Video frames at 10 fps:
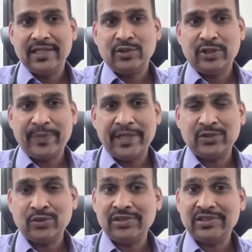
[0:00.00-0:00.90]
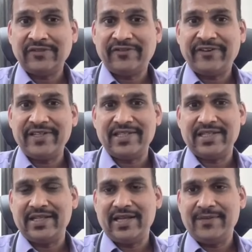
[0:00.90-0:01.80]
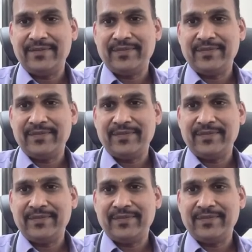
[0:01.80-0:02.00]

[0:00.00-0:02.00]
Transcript: So depends on surface area,